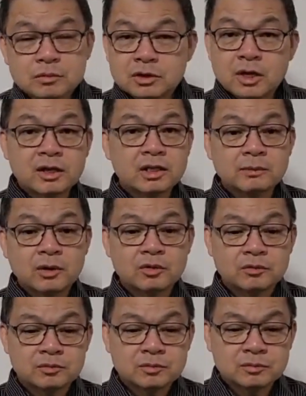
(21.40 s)
Talking
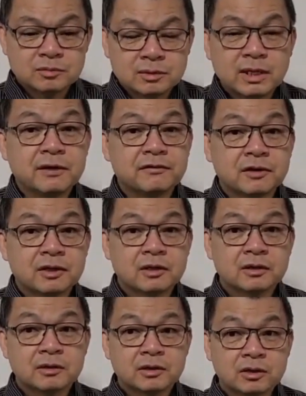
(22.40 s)
about knife
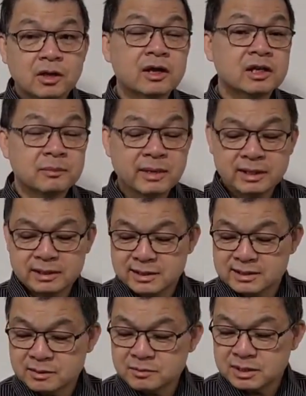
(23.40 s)
locking
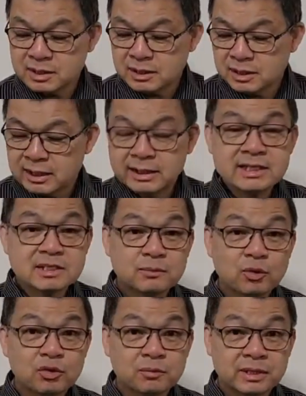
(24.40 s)
mechanisms, and that's
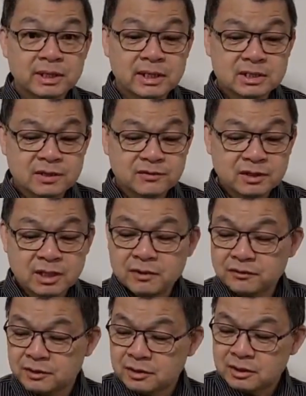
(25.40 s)
important because if a
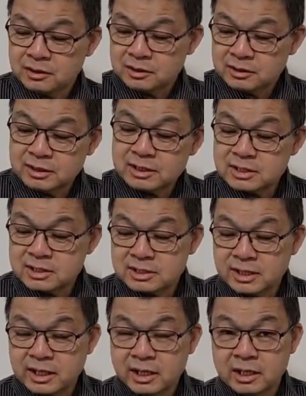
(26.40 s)
knife doesn't
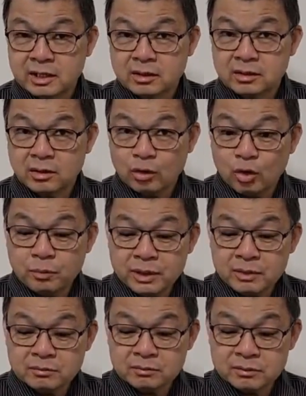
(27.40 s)
stay
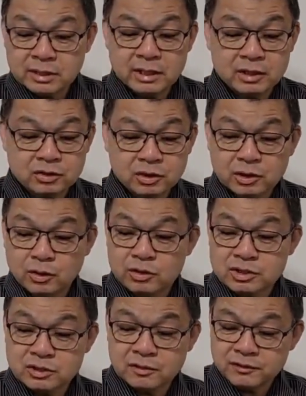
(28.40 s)
open, then it could
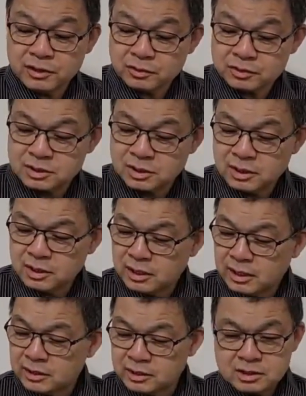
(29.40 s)
close on your fingers.
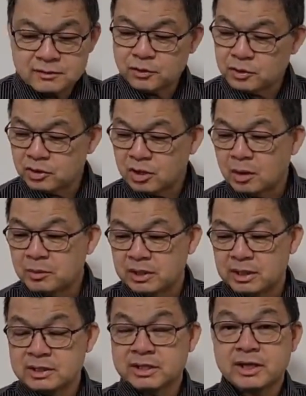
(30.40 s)
And these are very common
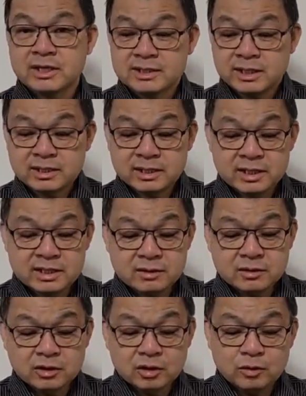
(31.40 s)
in things like the
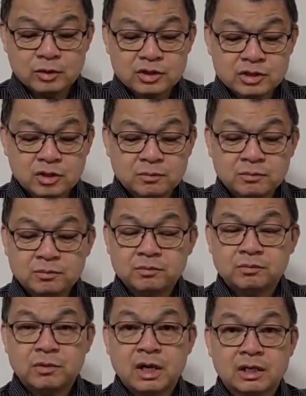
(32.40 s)
original
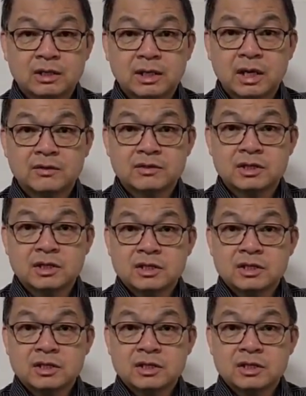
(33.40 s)
pocket knives,